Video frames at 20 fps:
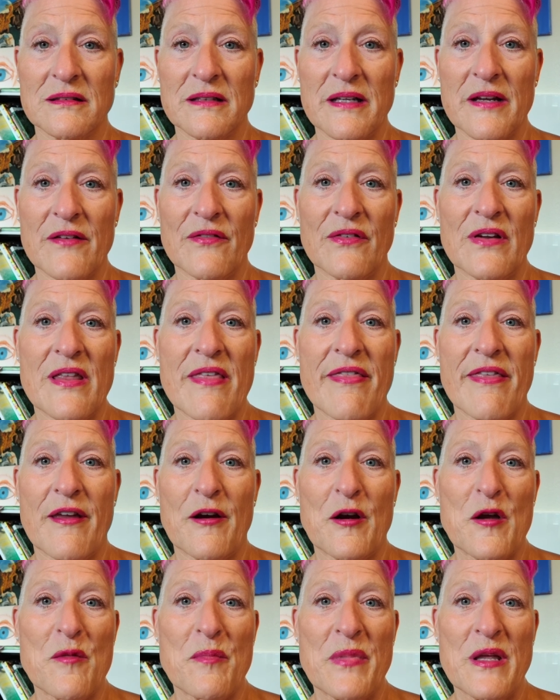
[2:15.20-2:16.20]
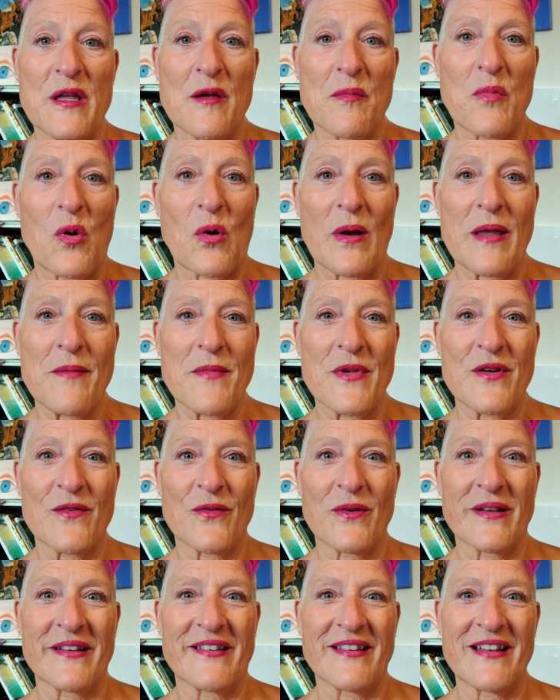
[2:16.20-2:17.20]
Every therapy appointment
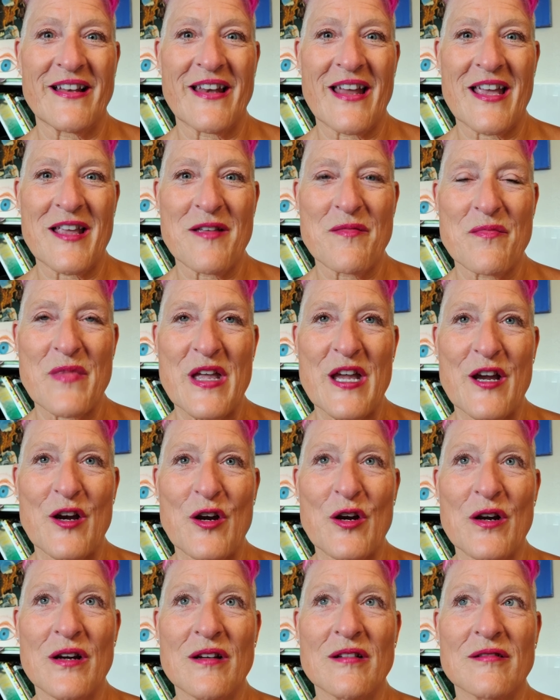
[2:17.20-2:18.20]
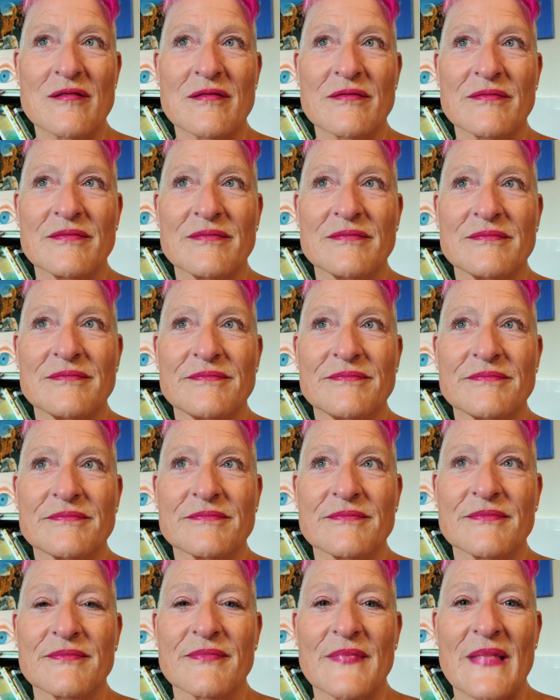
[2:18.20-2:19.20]
was a nightmare.
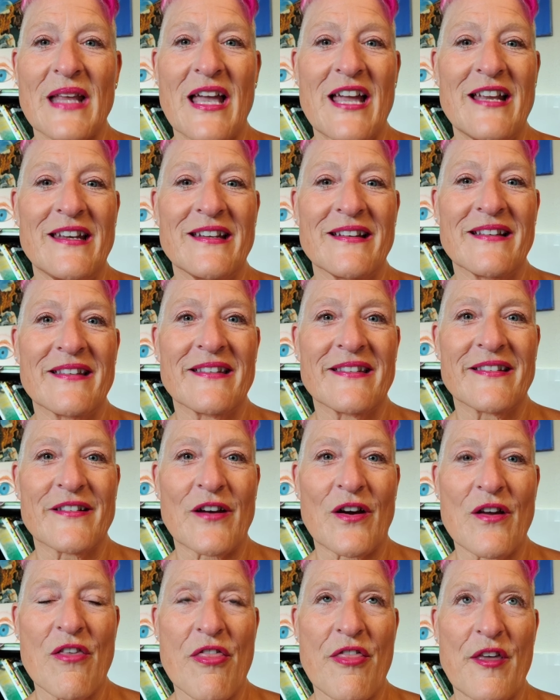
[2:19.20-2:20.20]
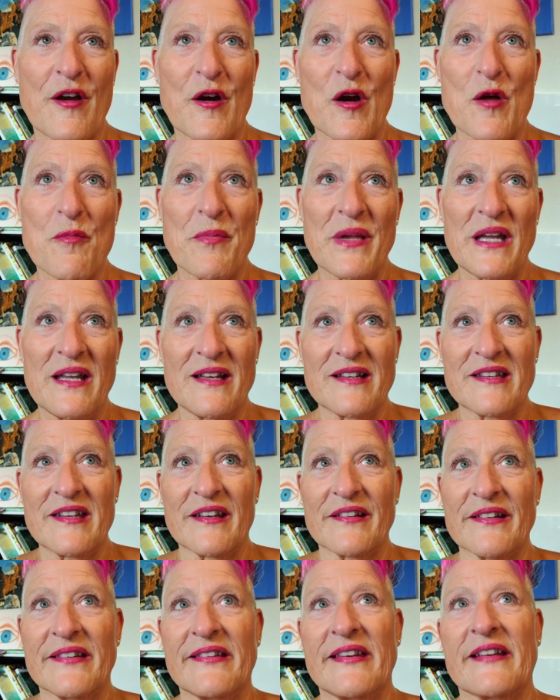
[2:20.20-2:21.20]
I didn't start therapy
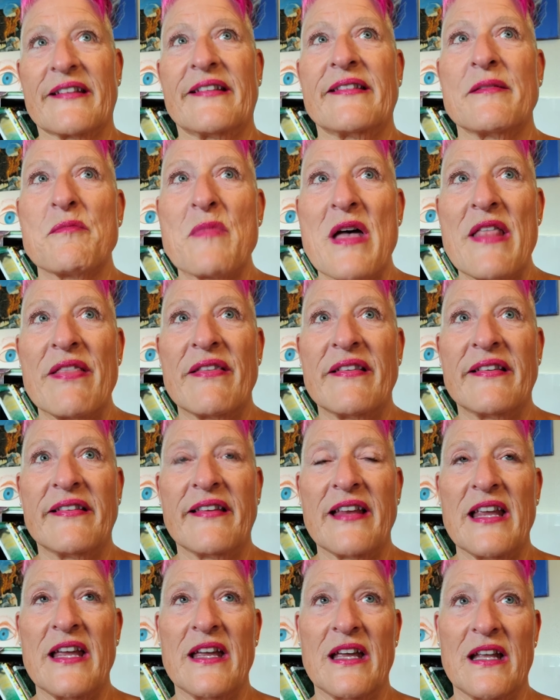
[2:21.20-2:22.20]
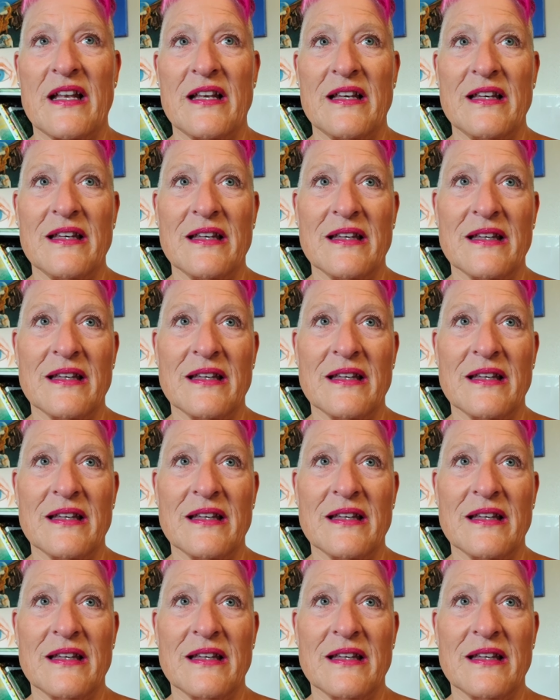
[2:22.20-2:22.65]
until six months in.